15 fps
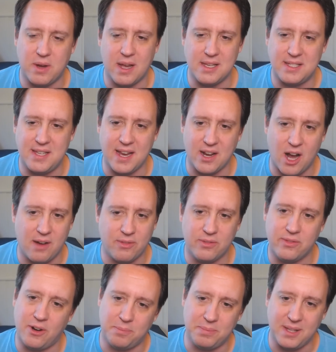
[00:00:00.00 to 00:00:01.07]
you guys take off
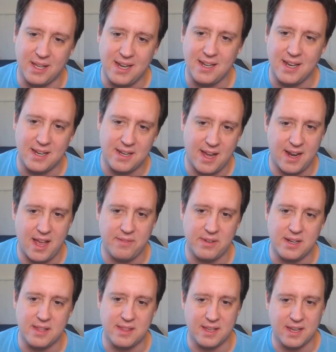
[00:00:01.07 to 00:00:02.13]
of our plate and not
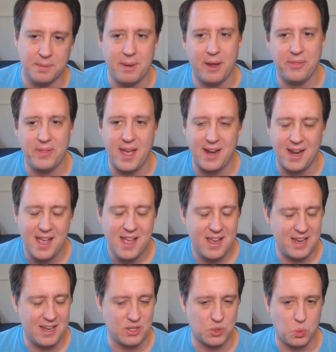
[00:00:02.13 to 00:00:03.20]
having to think about that
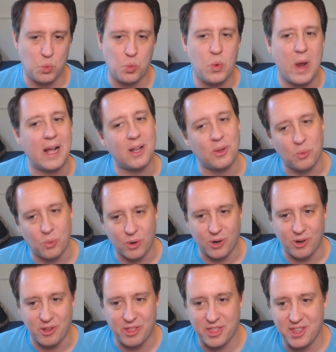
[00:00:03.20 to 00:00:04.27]
is well
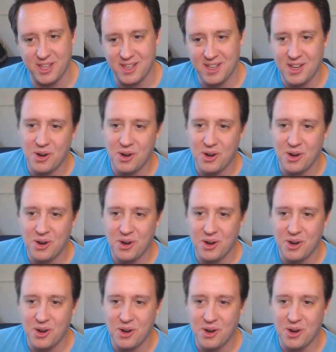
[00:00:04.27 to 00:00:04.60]
worth